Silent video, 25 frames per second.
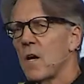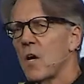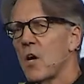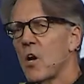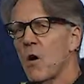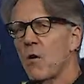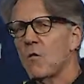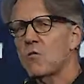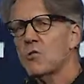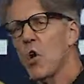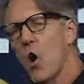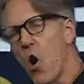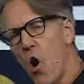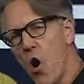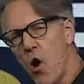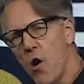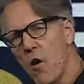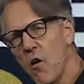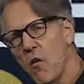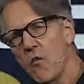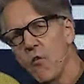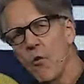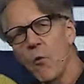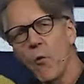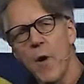goes
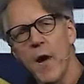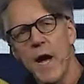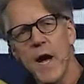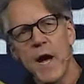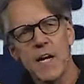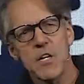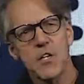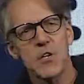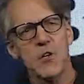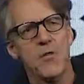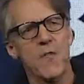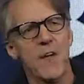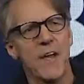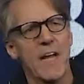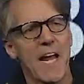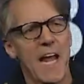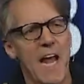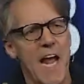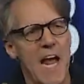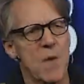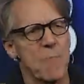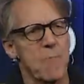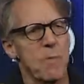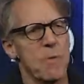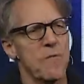all the way to the
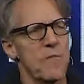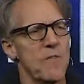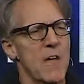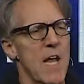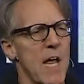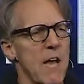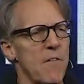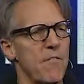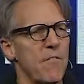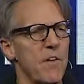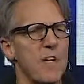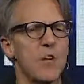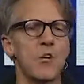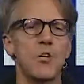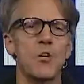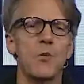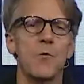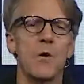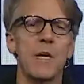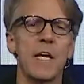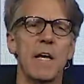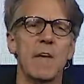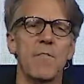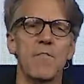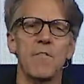camp of David
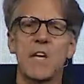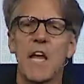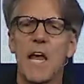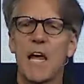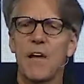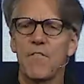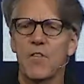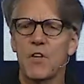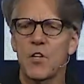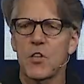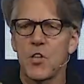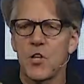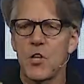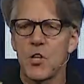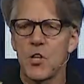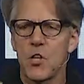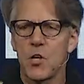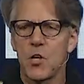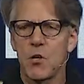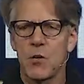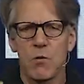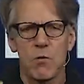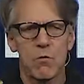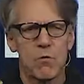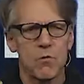to give David the
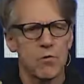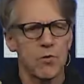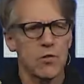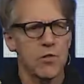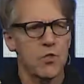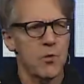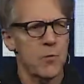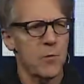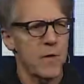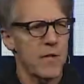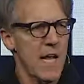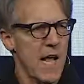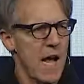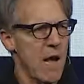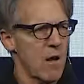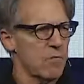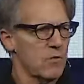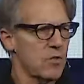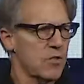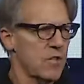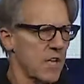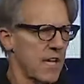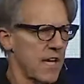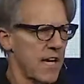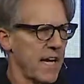news to
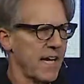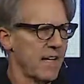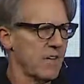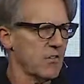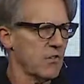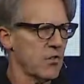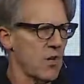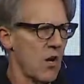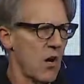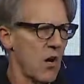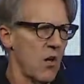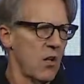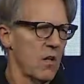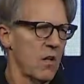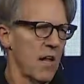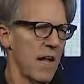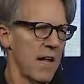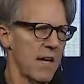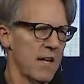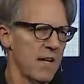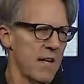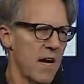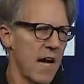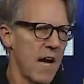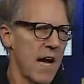announce that King Saul
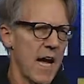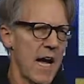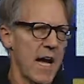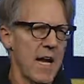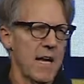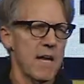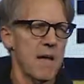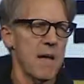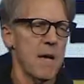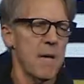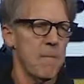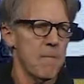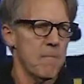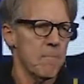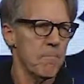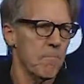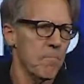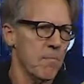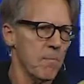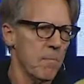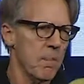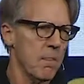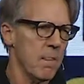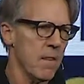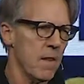had died.
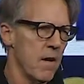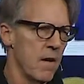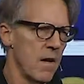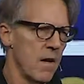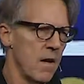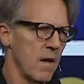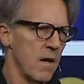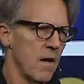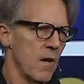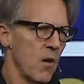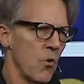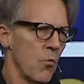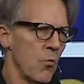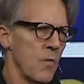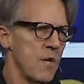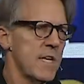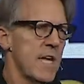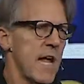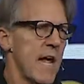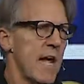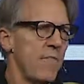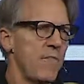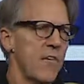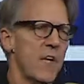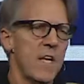When
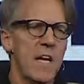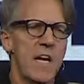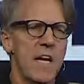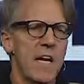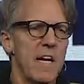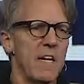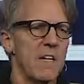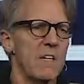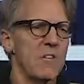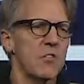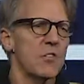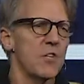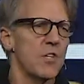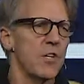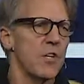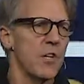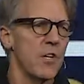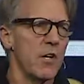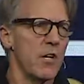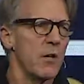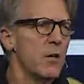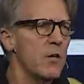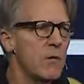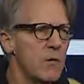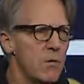David hears the
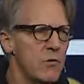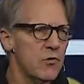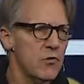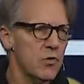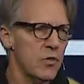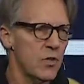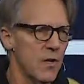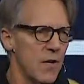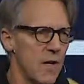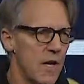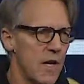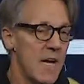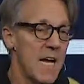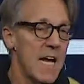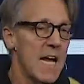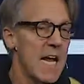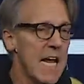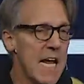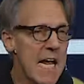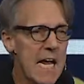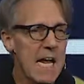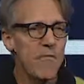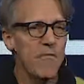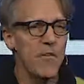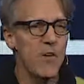news,
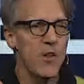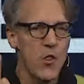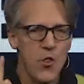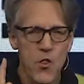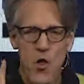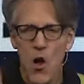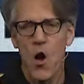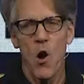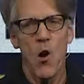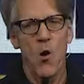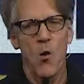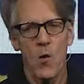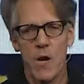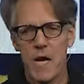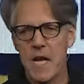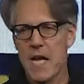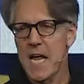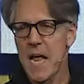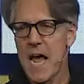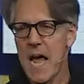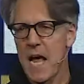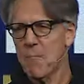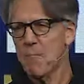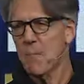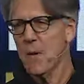even though
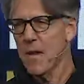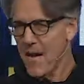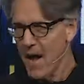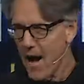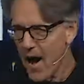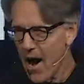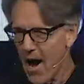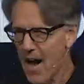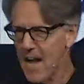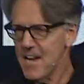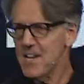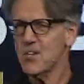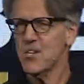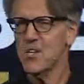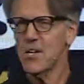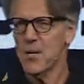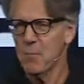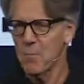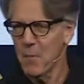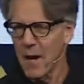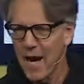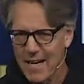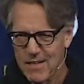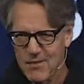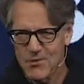he had been
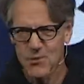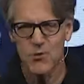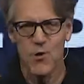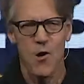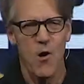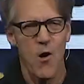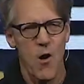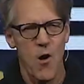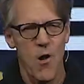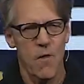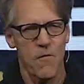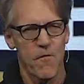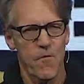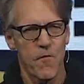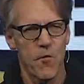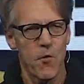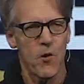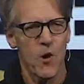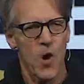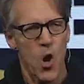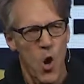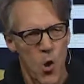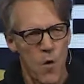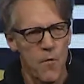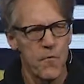hunted by Saul
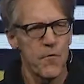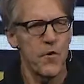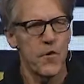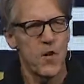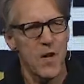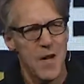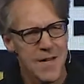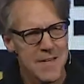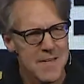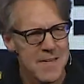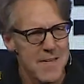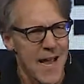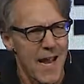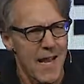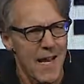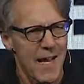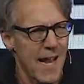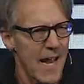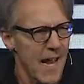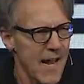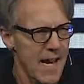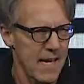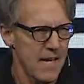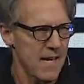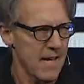for over a
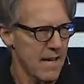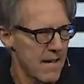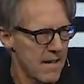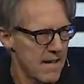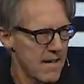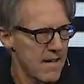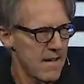decade,